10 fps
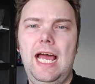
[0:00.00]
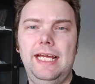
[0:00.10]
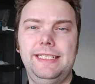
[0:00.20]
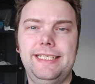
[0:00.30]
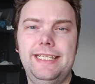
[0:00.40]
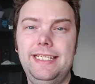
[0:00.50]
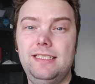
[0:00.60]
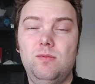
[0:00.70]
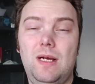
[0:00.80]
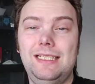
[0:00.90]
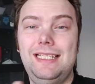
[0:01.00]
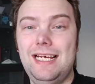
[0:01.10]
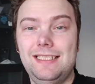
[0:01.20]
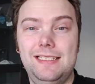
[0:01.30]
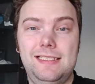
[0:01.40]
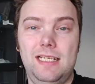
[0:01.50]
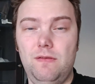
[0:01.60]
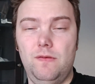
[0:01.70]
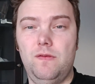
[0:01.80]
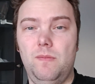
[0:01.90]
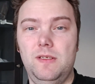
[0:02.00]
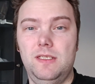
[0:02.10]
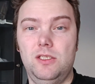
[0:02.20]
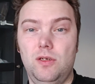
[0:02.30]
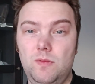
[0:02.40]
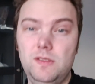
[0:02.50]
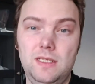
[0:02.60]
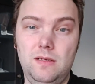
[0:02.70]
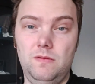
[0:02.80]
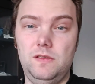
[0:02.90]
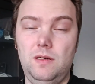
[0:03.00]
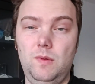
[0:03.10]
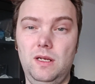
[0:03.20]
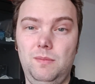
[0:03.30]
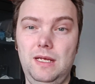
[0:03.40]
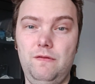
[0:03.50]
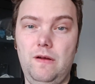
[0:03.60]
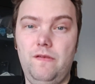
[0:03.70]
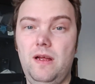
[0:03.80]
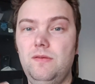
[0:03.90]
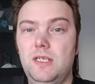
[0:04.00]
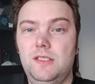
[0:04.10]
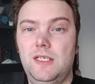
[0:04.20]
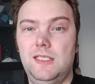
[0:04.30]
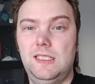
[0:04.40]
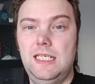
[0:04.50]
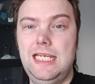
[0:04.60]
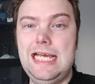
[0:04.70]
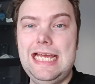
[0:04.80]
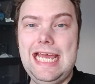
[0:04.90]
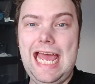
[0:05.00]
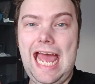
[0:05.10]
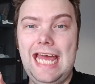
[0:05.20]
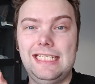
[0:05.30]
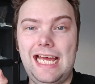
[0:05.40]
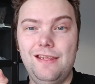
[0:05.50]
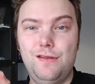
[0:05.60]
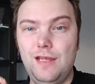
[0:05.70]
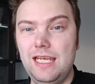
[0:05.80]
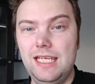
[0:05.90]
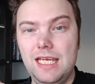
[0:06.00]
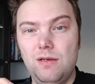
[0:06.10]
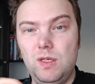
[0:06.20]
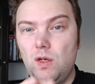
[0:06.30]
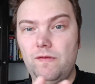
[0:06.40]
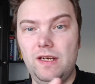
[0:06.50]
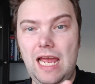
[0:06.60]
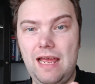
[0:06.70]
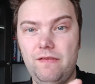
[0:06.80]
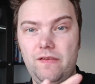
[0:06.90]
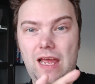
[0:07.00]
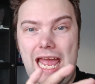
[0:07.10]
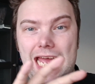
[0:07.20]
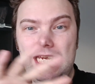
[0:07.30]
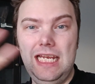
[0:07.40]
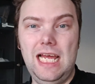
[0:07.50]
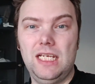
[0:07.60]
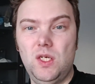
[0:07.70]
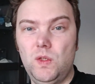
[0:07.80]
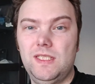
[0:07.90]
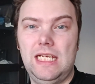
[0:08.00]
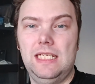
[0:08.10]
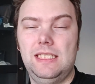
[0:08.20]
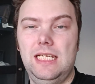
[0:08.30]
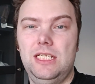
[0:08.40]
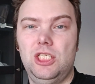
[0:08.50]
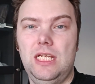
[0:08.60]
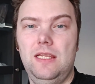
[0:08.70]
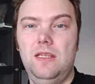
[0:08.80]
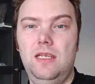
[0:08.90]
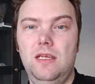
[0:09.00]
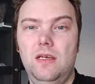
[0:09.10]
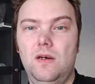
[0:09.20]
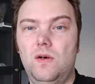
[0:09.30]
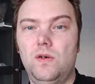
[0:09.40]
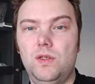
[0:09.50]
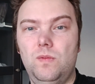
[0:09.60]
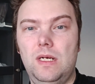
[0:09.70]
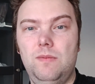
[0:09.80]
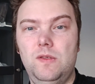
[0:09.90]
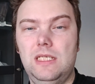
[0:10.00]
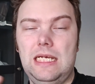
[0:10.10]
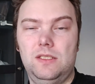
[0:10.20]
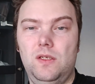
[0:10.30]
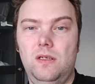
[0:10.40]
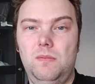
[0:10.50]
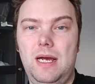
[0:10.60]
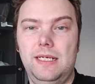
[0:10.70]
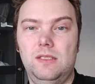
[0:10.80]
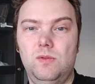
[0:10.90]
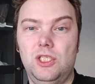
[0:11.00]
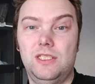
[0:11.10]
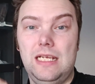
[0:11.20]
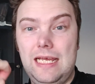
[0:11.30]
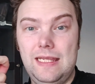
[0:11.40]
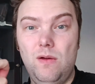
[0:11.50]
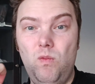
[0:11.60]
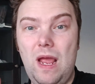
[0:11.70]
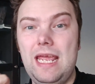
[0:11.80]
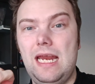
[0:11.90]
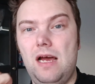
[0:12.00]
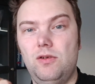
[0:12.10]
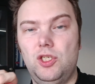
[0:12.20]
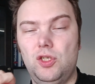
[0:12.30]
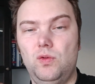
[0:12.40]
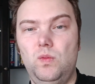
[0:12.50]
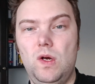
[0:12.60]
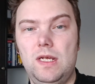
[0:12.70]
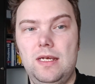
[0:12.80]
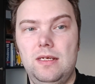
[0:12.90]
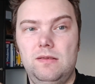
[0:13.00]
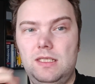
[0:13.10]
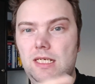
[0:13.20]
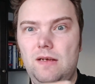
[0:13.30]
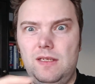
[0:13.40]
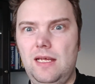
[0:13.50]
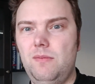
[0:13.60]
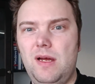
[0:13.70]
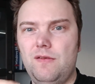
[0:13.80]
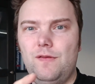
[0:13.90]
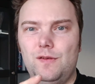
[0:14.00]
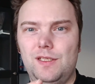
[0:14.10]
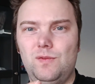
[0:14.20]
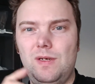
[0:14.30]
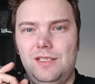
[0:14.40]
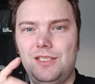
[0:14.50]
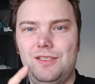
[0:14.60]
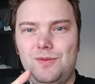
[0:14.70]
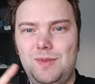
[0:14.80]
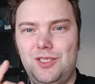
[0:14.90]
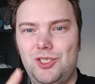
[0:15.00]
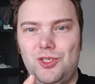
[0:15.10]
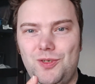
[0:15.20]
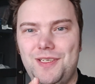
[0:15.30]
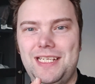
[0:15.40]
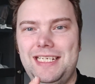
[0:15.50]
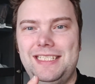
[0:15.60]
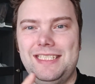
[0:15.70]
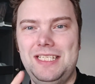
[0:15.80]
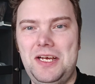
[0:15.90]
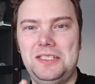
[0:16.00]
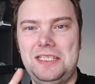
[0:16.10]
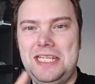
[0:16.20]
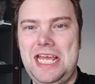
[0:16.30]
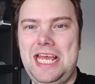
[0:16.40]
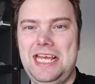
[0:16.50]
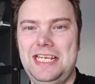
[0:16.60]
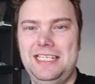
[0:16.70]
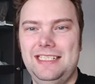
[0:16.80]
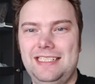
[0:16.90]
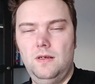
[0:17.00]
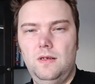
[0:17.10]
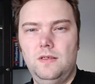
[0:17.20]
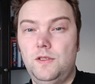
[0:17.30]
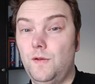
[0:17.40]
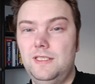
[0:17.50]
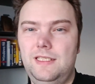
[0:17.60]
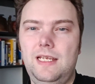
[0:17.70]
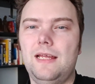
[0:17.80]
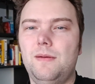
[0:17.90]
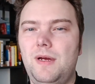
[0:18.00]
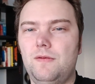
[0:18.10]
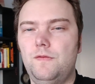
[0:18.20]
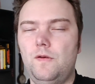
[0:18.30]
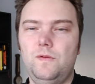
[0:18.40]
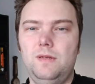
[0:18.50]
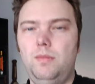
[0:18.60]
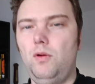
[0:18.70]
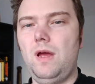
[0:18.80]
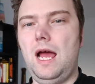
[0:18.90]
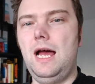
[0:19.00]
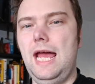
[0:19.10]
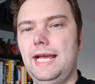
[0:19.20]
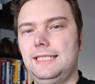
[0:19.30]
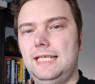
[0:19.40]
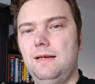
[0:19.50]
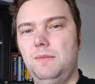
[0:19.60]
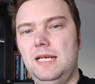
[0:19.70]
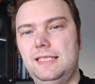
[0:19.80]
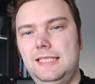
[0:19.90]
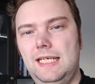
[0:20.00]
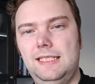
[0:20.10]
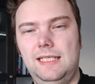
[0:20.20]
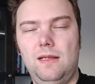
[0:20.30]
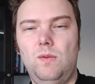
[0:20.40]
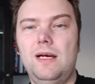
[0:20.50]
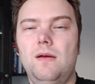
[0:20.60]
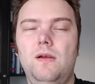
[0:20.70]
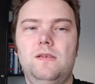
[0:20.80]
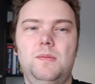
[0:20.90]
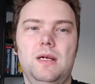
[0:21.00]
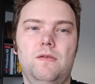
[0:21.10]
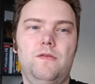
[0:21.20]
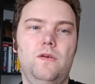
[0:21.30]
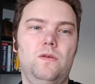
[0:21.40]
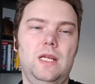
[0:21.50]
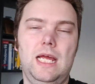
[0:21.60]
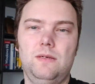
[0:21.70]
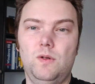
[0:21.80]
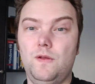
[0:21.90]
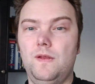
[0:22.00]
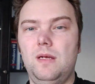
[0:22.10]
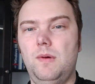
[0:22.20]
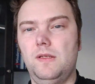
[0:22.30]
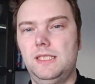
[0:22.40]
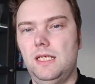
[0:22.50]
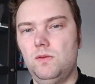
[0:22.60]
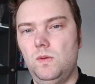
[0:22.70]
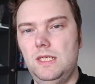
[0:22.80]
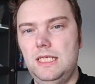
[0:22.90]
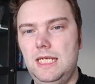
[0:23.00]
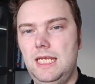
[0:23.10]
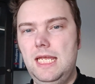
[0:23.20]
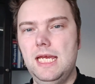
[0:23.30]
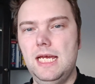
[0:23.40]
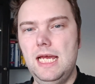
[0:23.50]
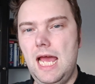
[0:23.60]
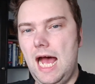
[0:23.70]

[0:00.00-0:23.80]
And this one doesn't suffer from this issue. I'm using the Ceremonic Blink 500, as you can see here, and I think we don't have any noise cancellation in the audio when I'm using external mics, which is the way and how it should work. Testing out the other microphones as well, just to be sure that it's not there. So this is the other microphone, the Boya XM6, the other wireless microphone. And what do you think about the sound quality here?